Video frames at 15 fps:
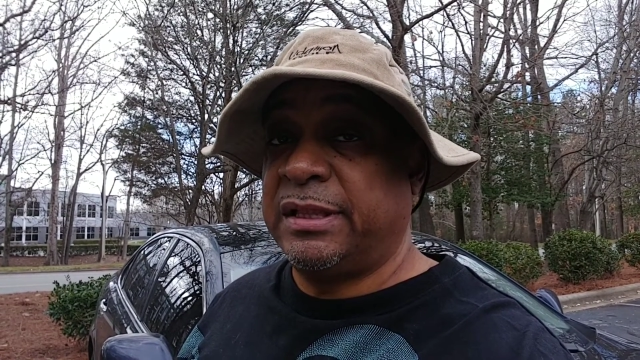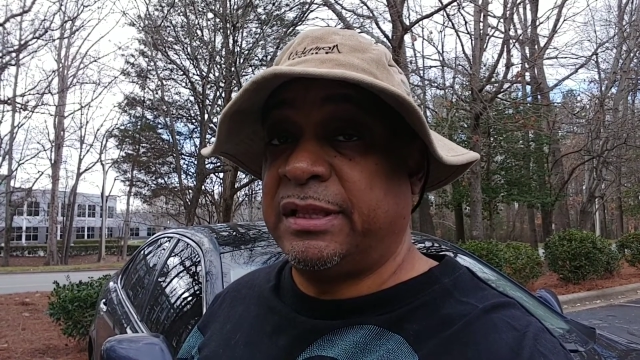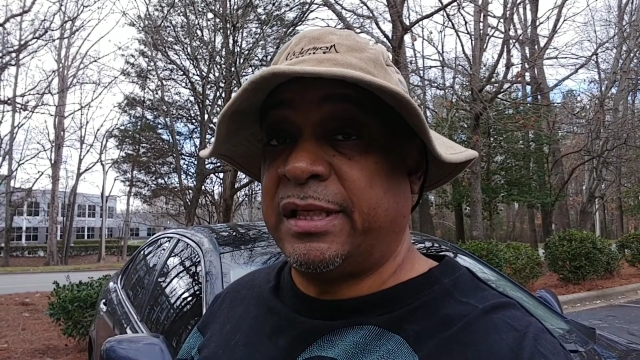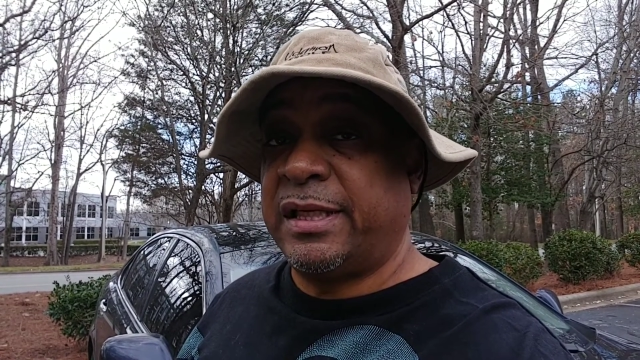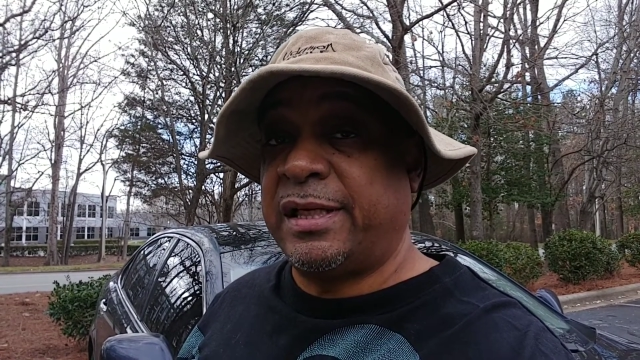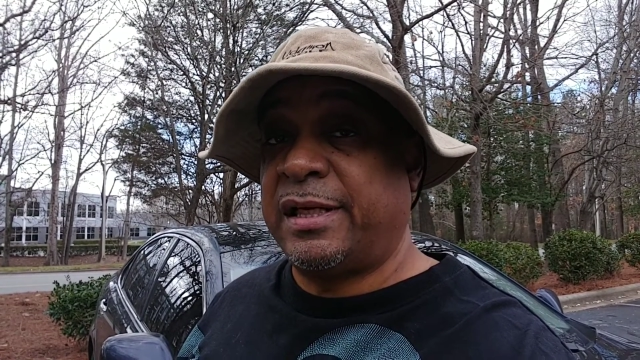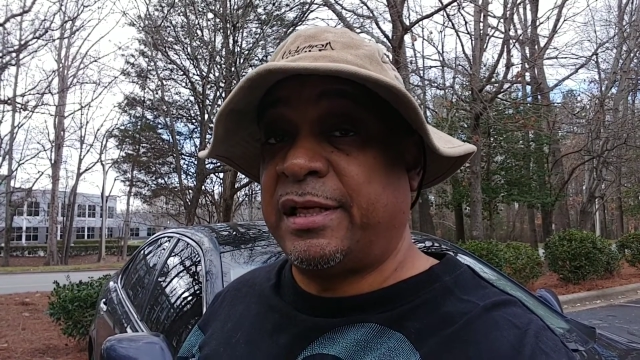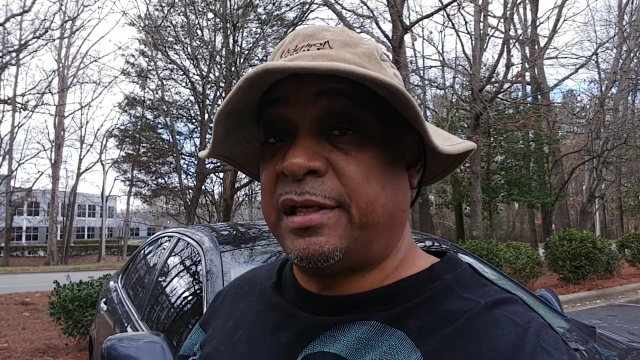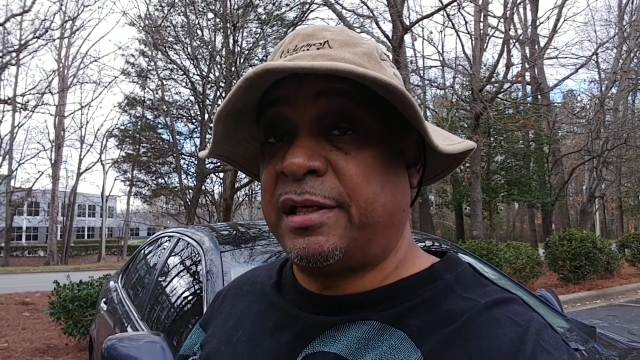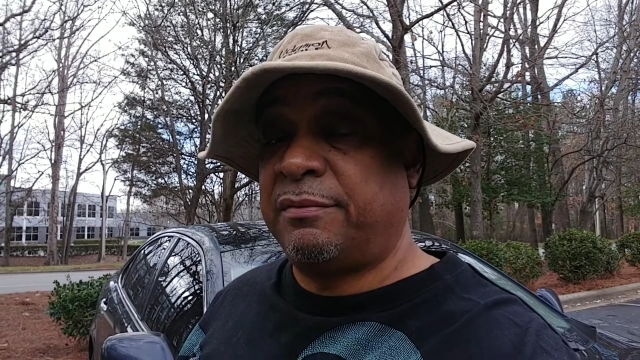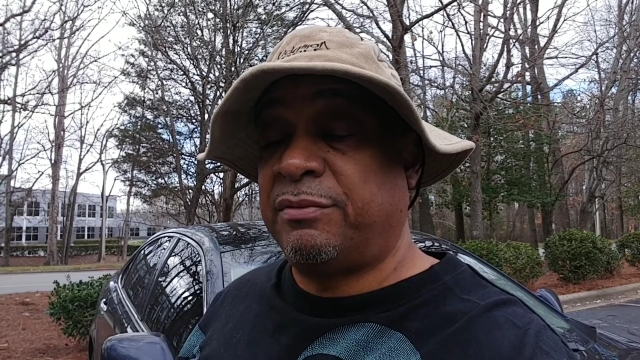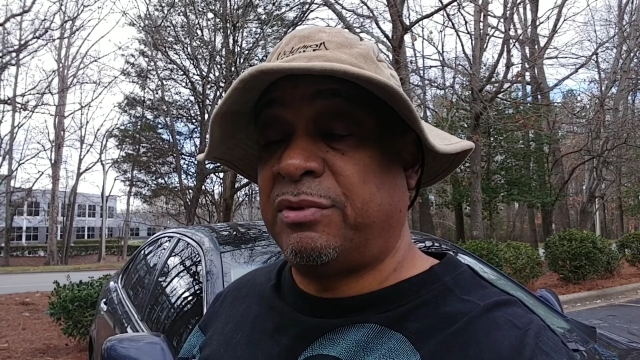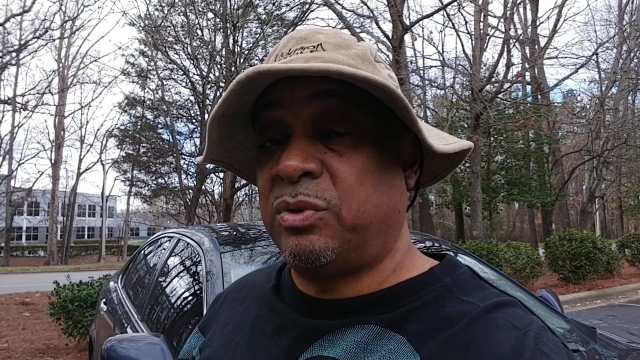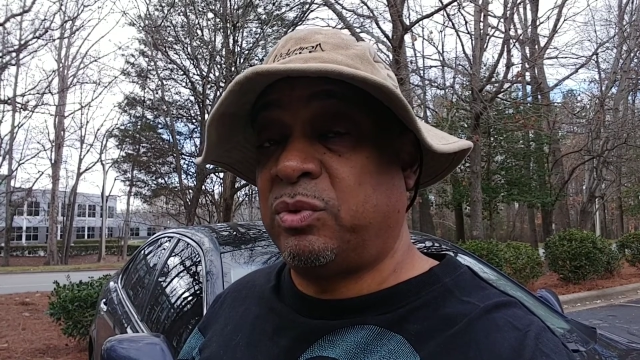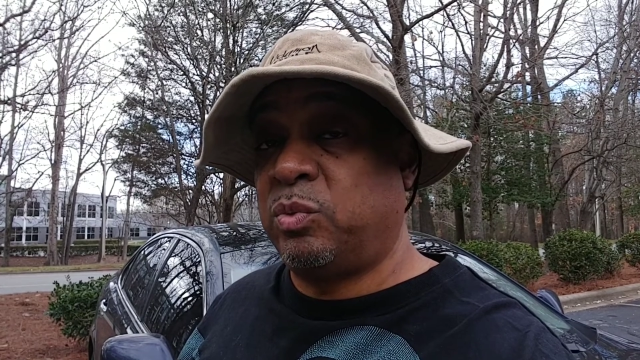they
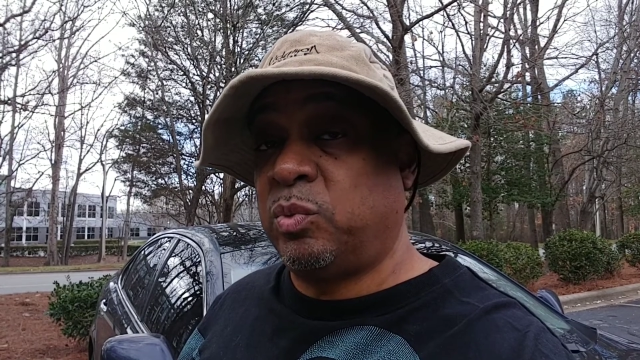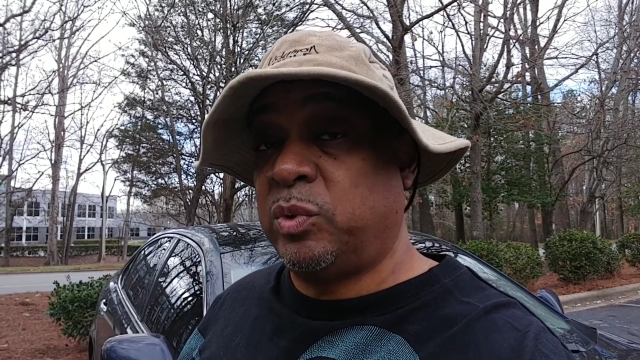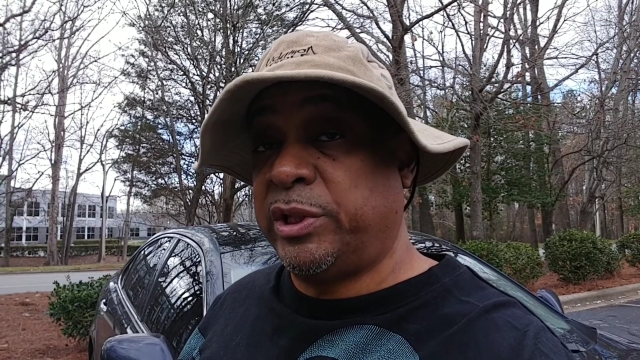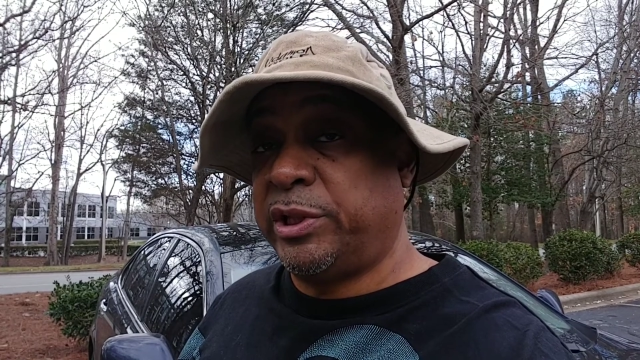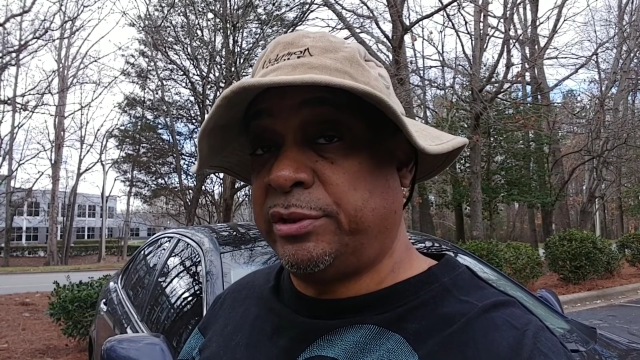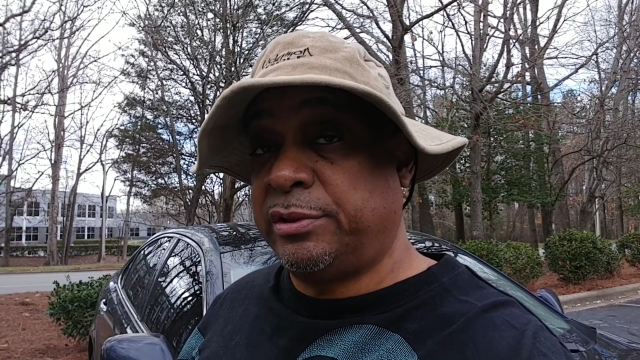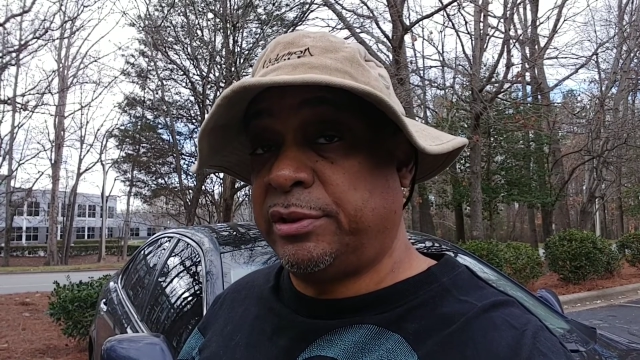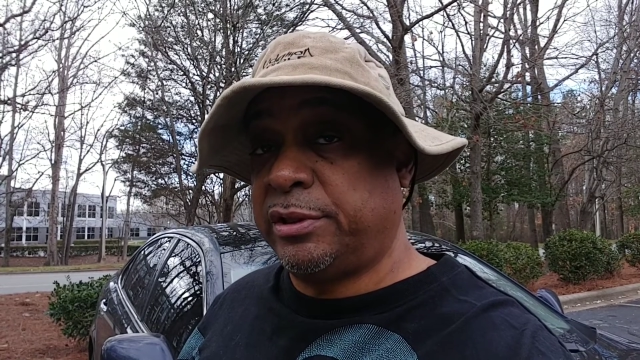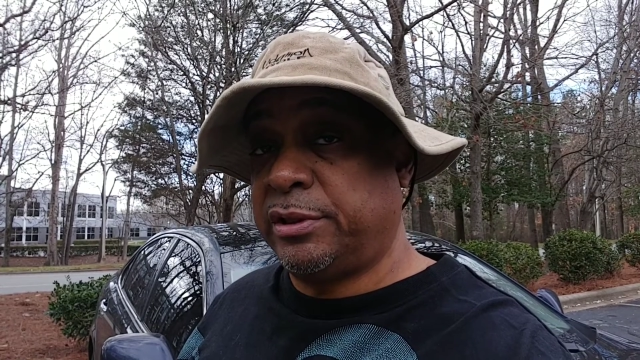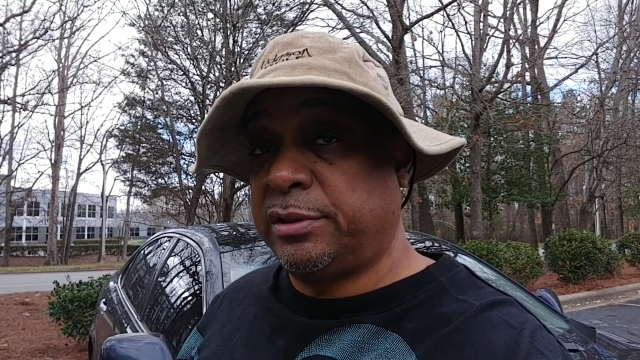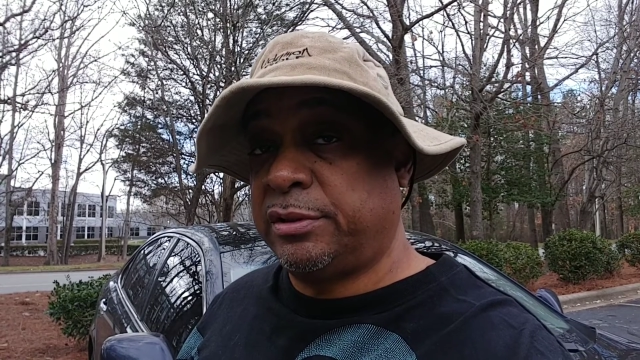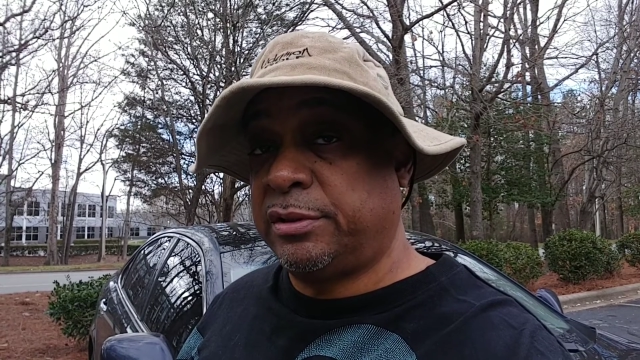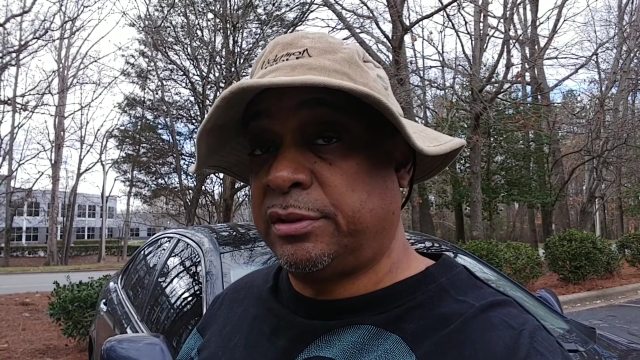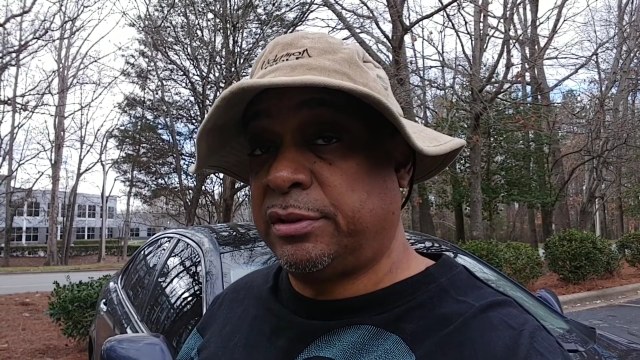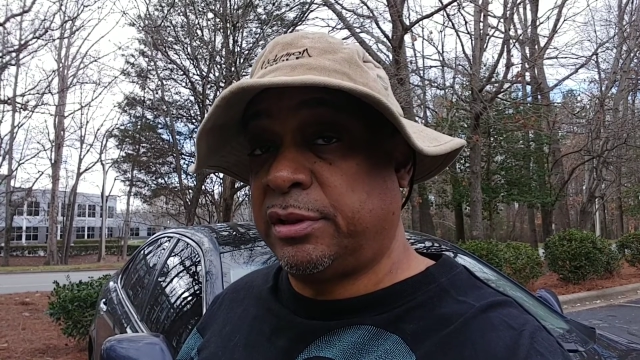have the
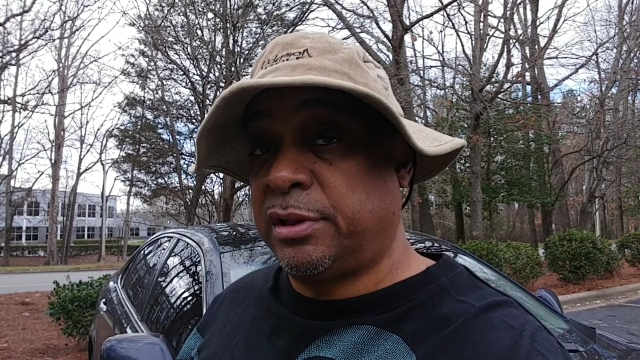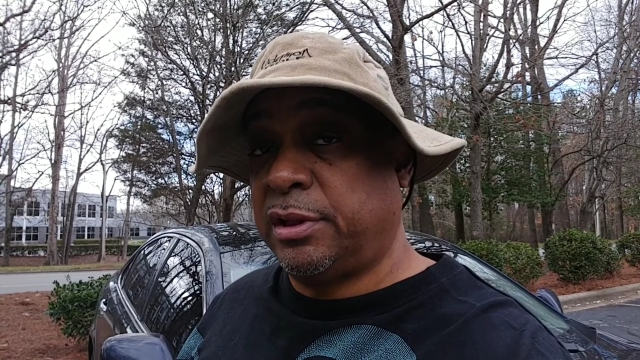weirdest